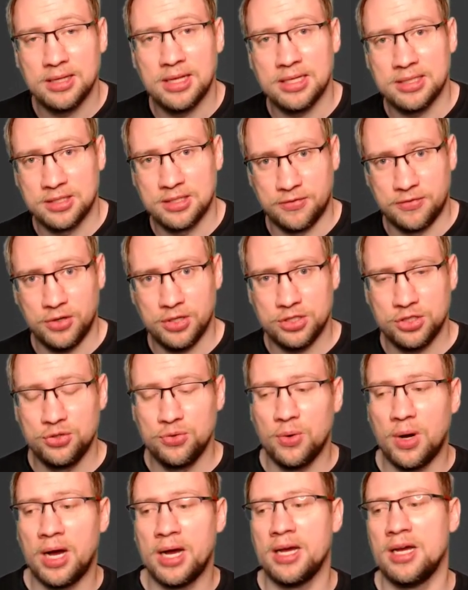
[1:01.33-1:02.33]
That's the first
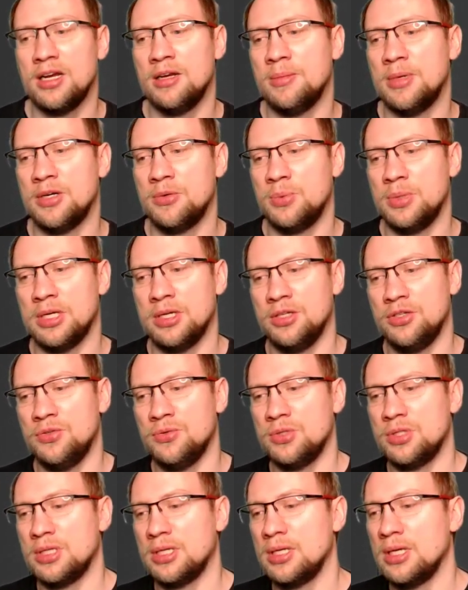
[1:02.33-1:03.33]
UI element we are
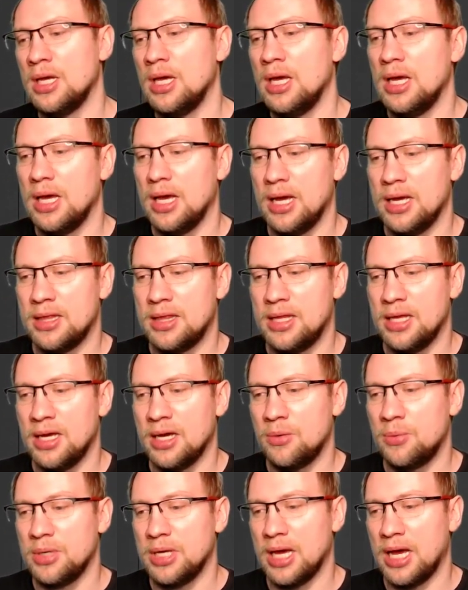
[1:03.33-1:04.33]
using. And
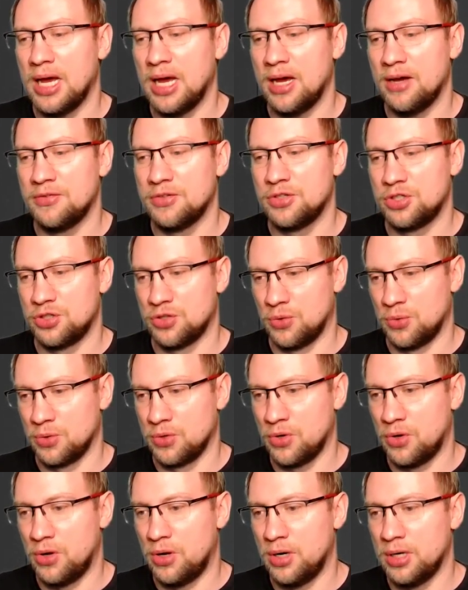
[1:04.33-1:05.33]
there we have
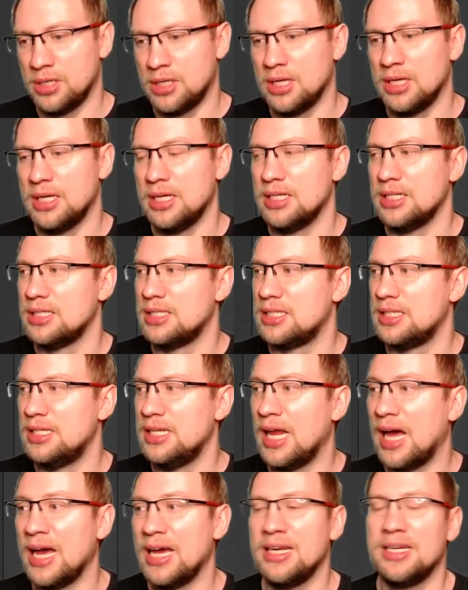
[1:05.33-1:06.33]
so-called
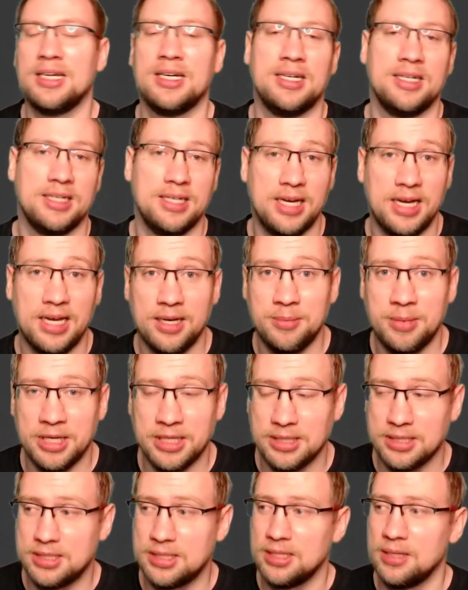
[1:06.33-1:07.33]
slider
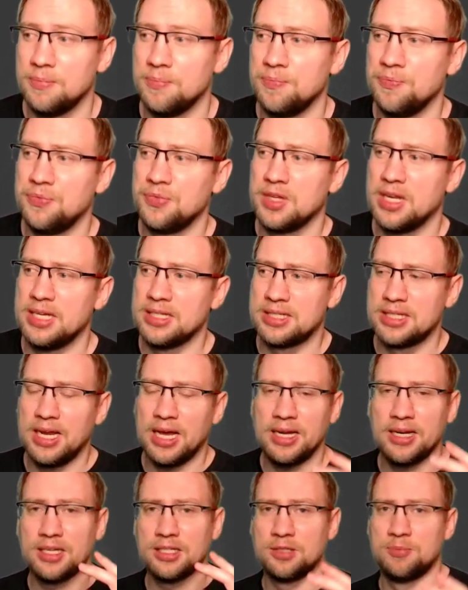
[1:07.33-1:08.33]
elements. A slider is